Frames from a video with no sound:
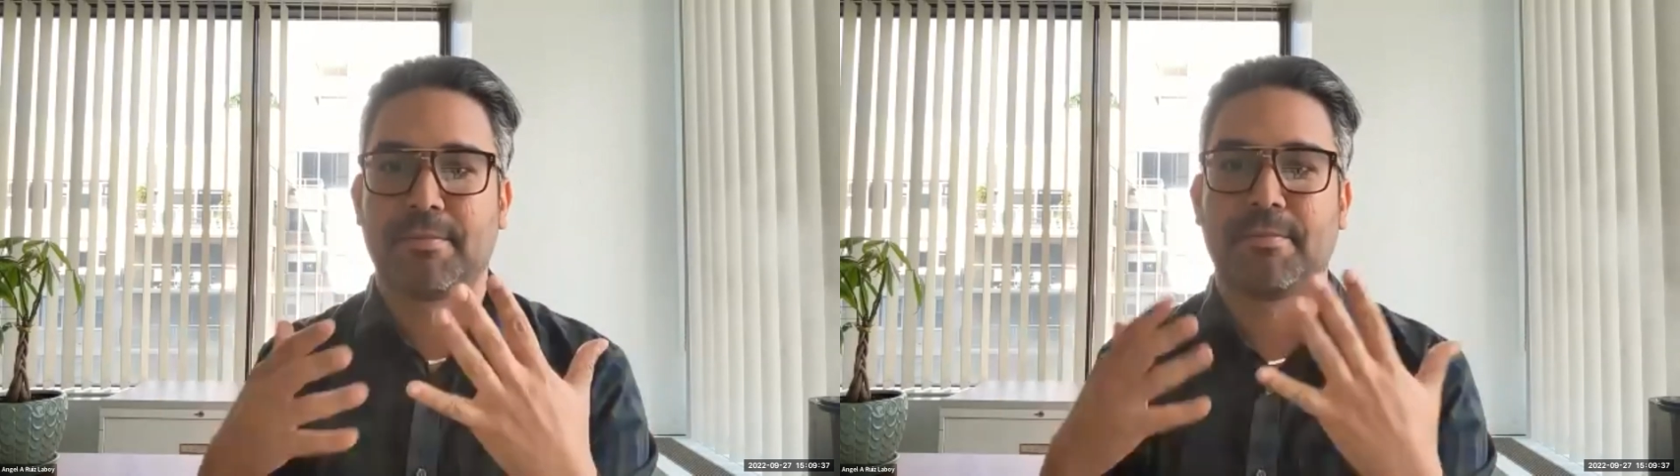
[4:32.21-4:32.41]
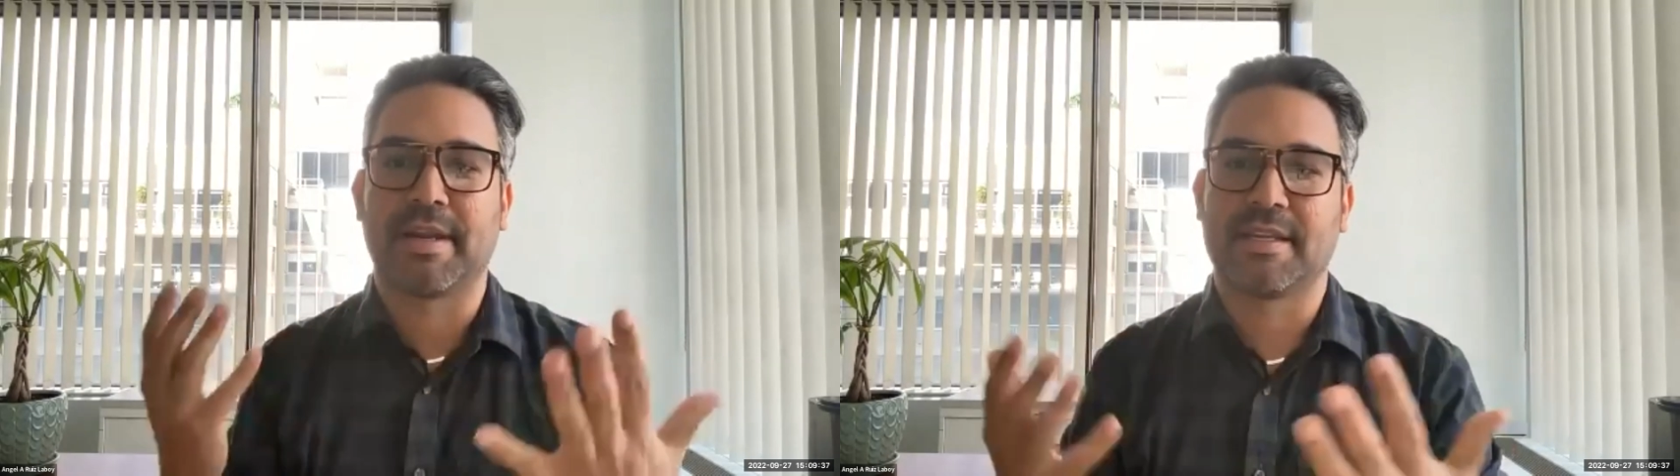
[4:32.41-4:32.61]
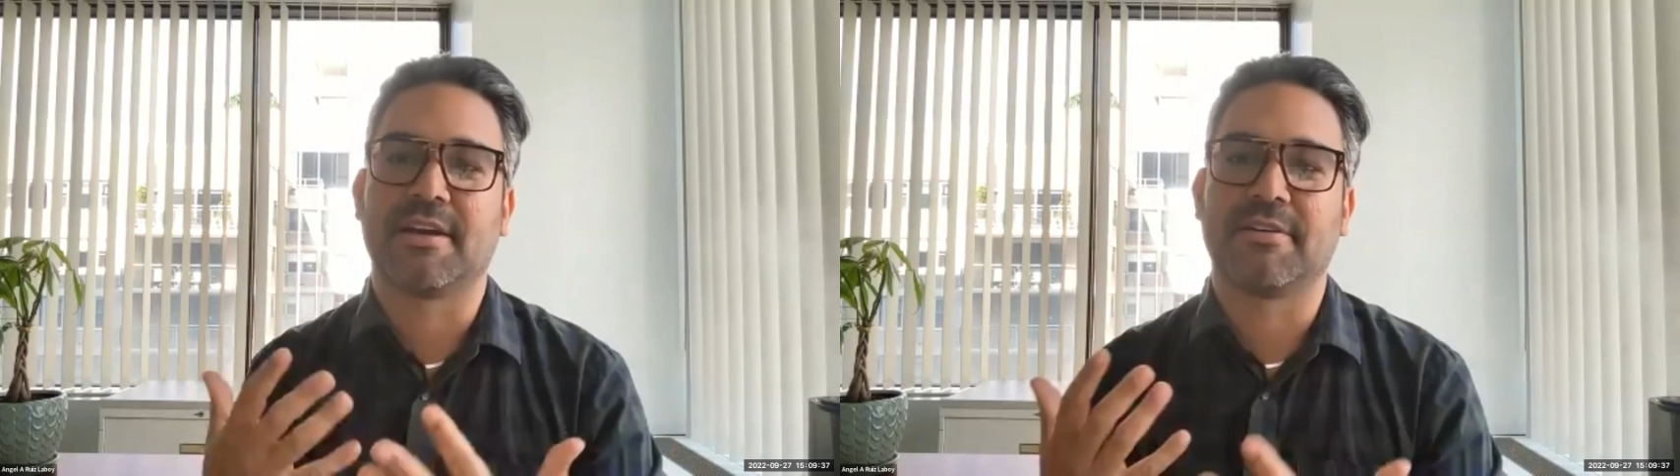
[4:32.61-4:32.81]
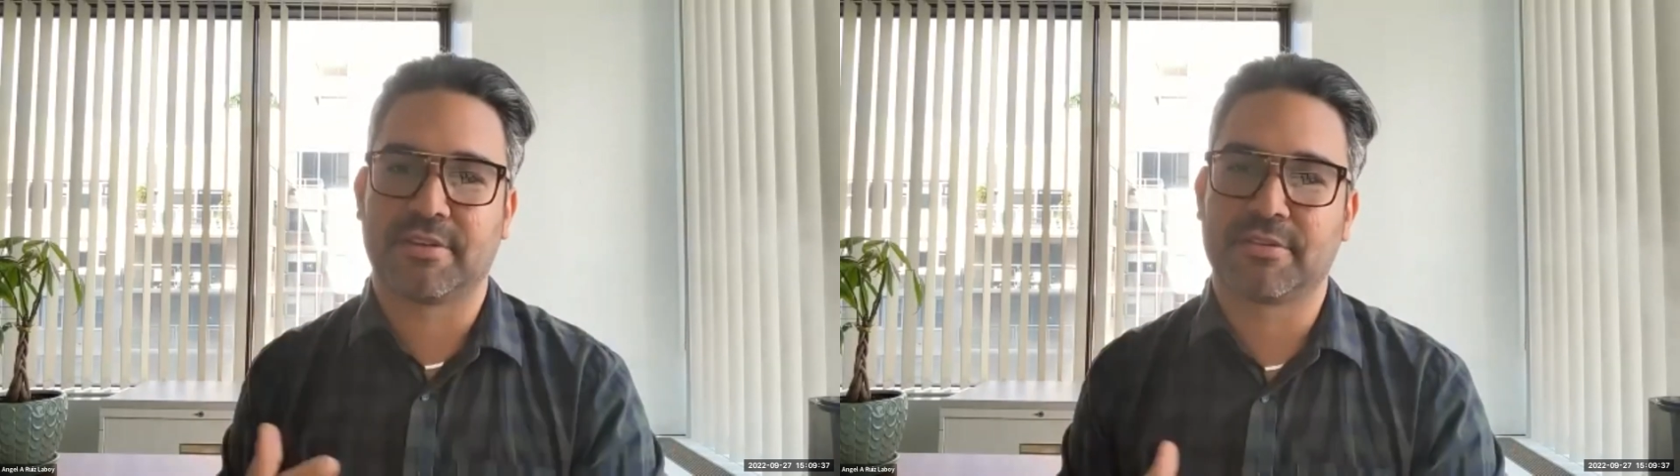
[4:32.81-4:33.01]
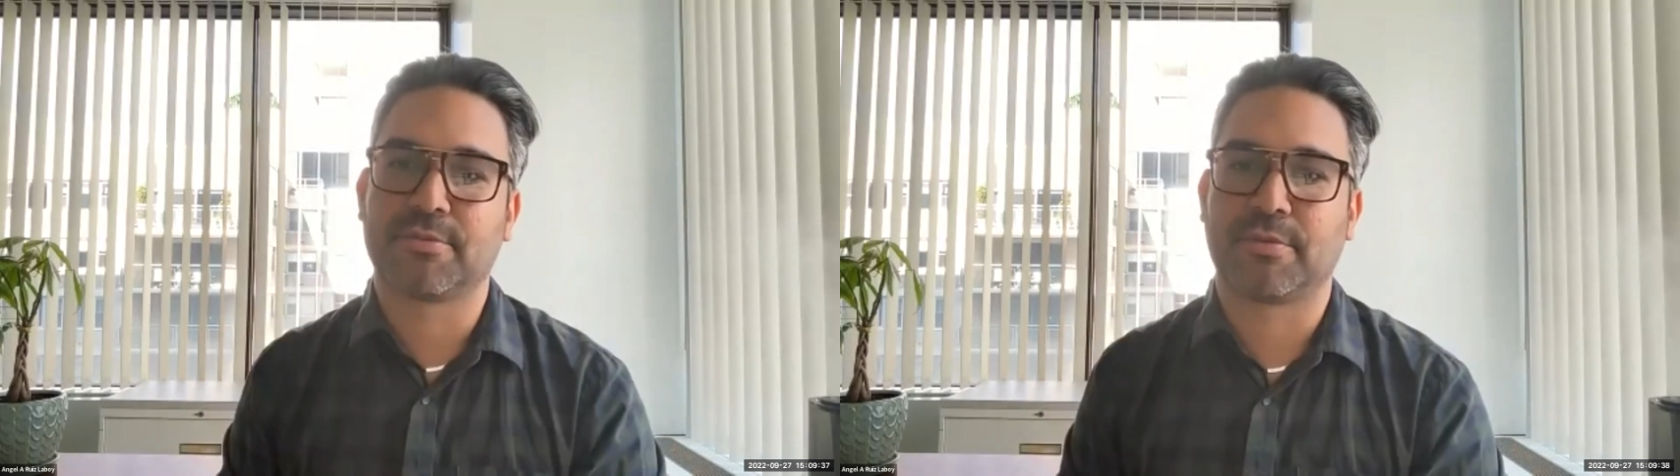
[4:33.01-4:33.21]
many of
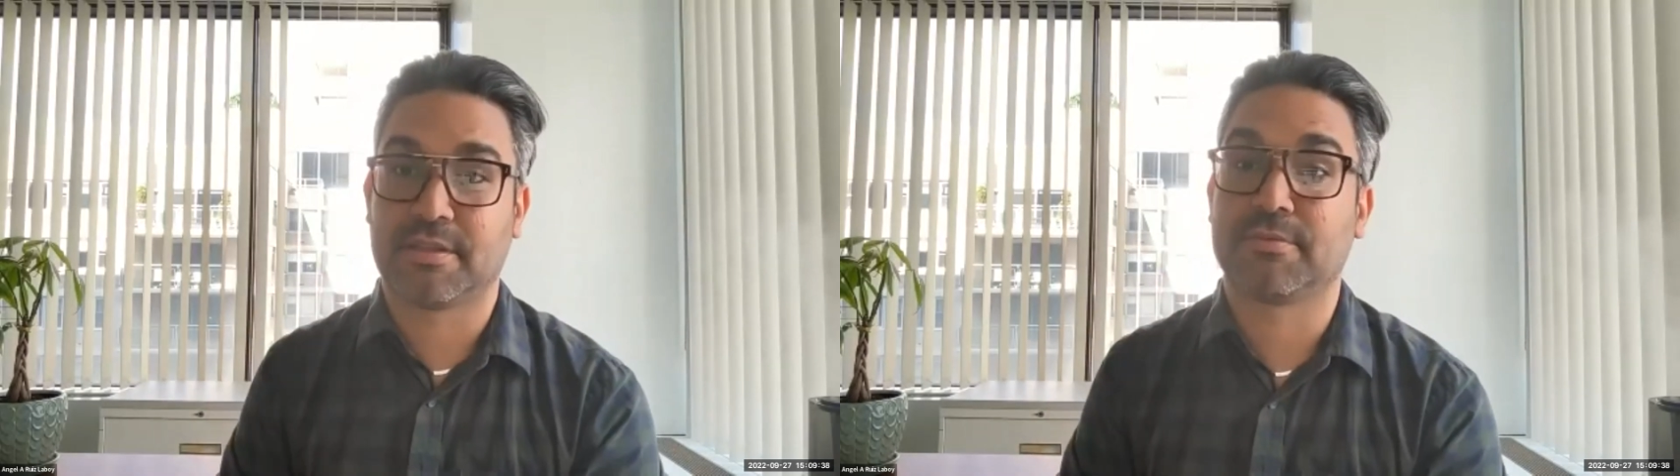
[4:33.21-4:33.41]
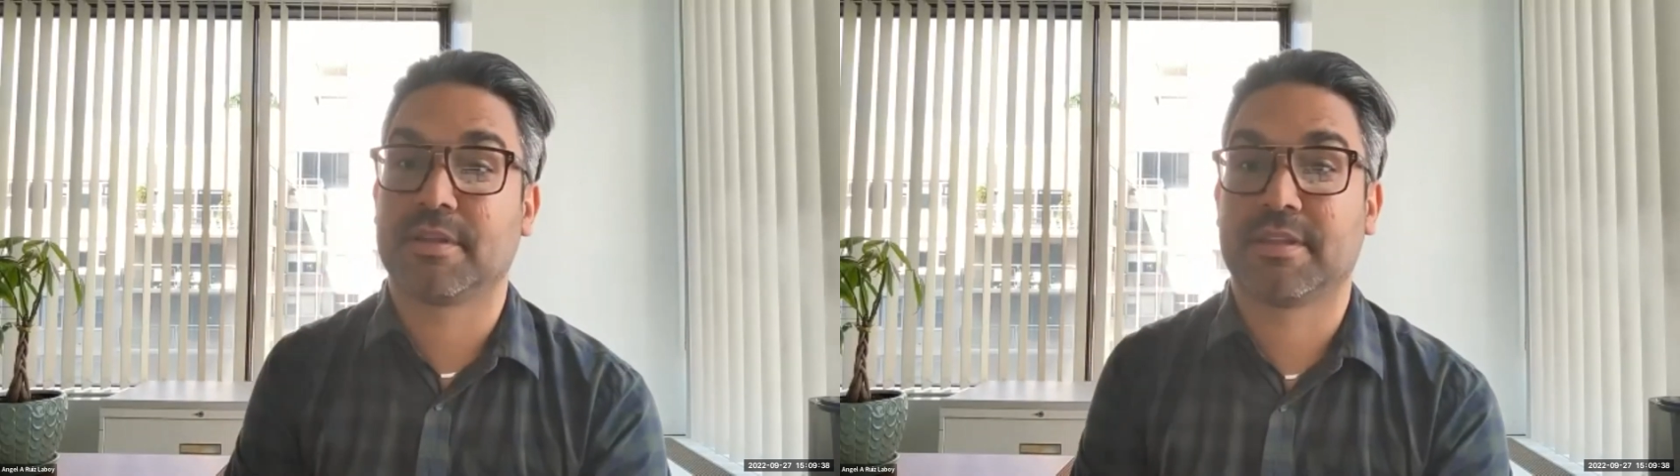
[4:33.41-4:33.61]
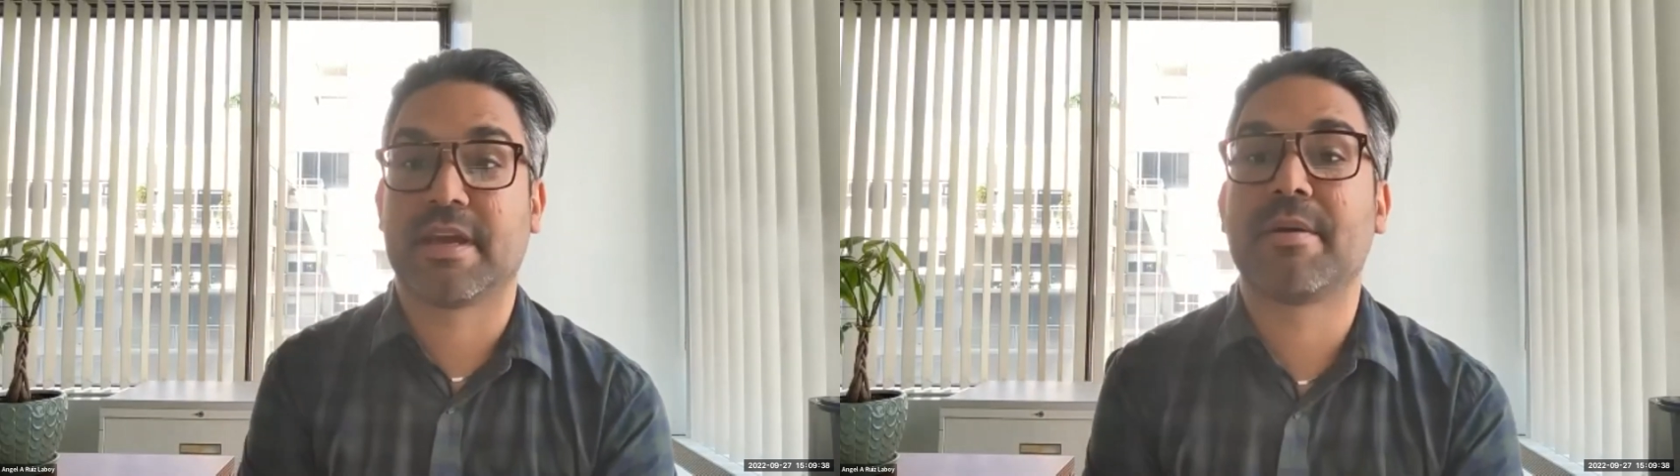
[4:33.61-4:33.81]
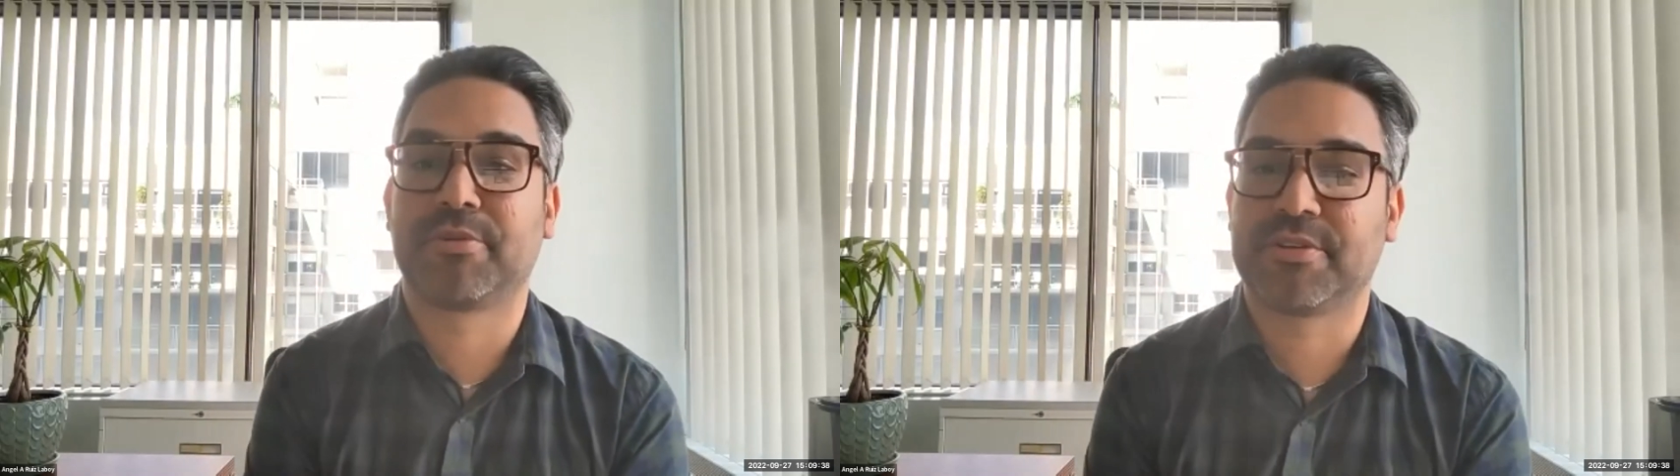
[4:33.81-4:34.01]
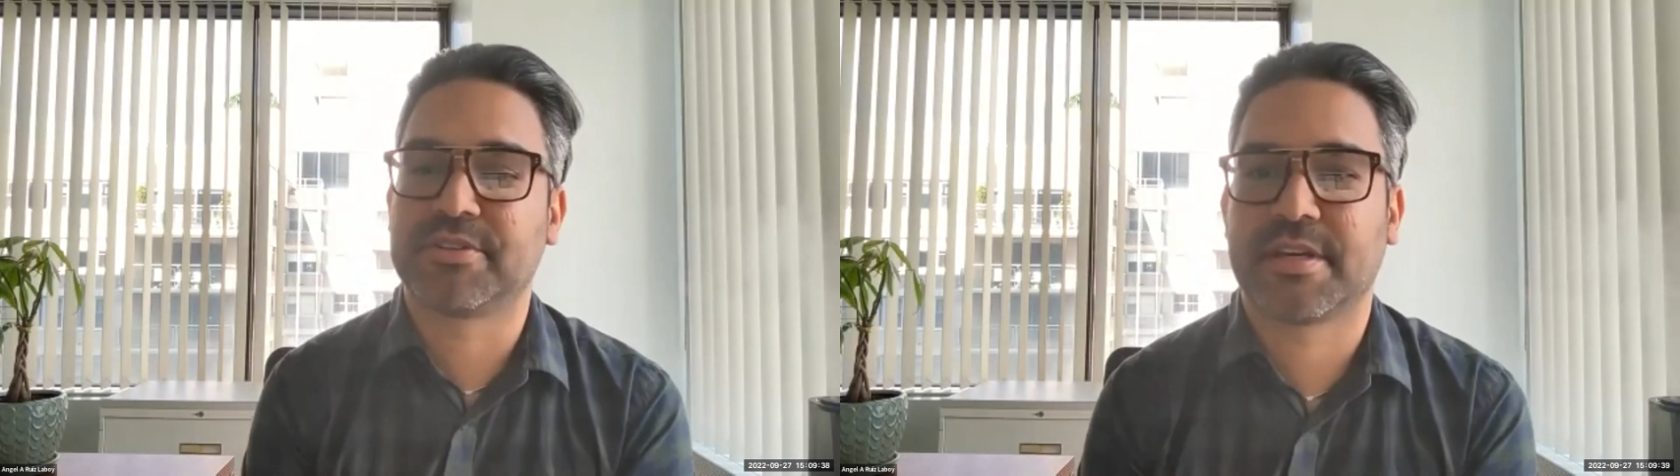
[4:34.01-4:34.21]
us really, really
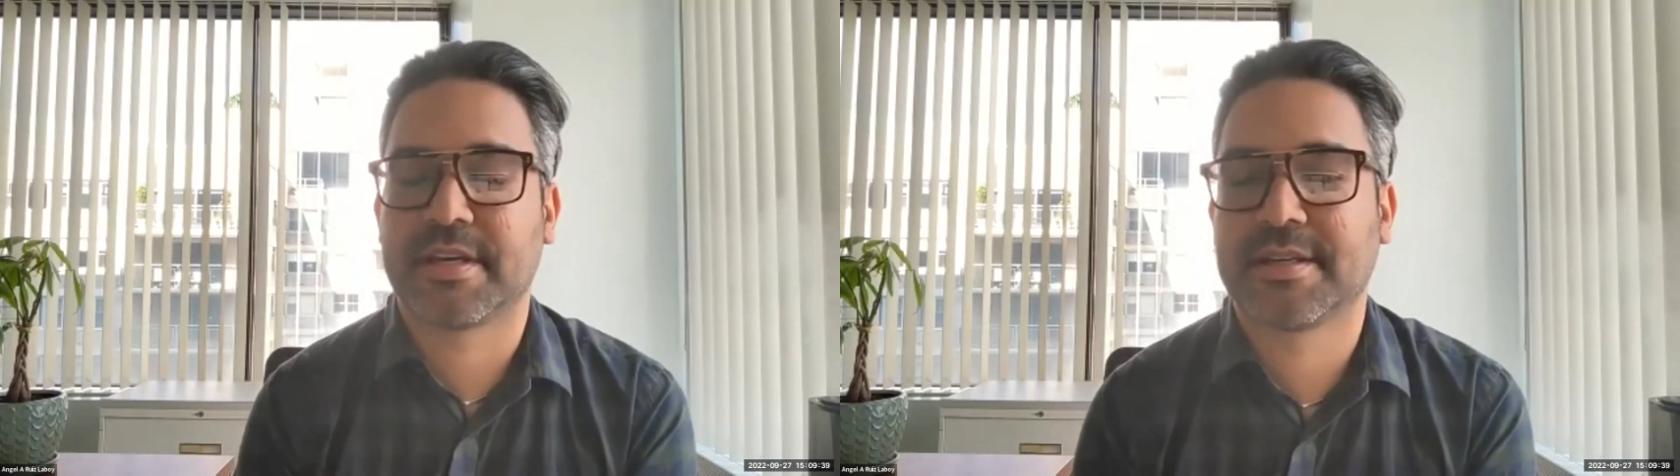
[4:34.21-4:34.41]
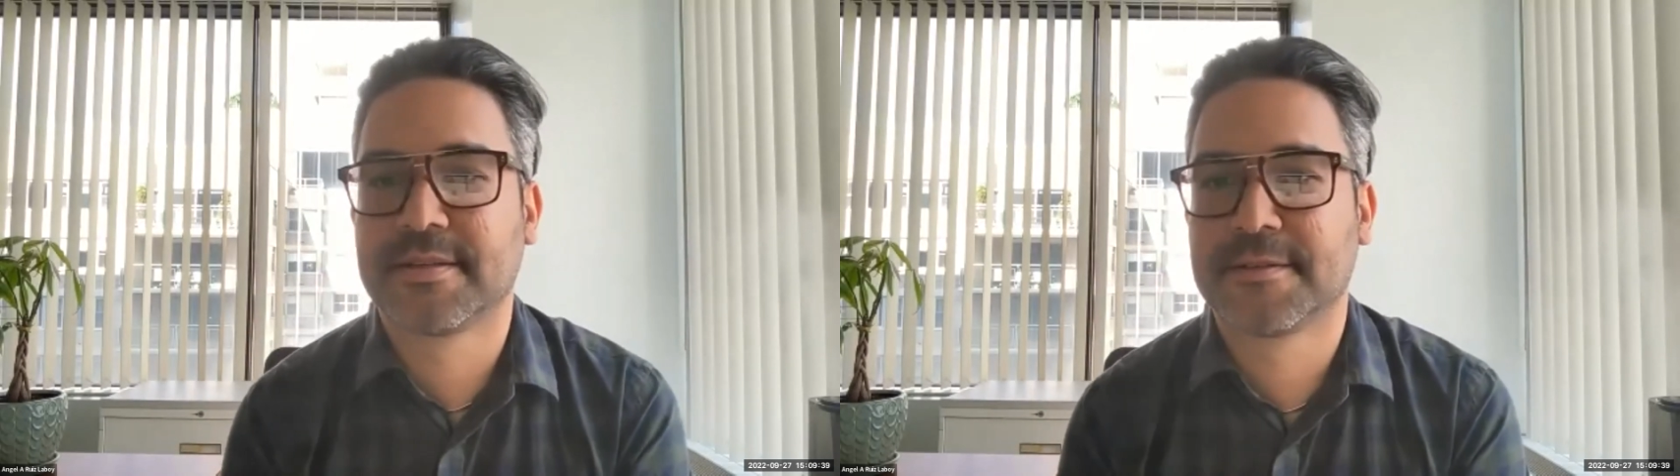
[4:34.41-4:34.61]
appreciate.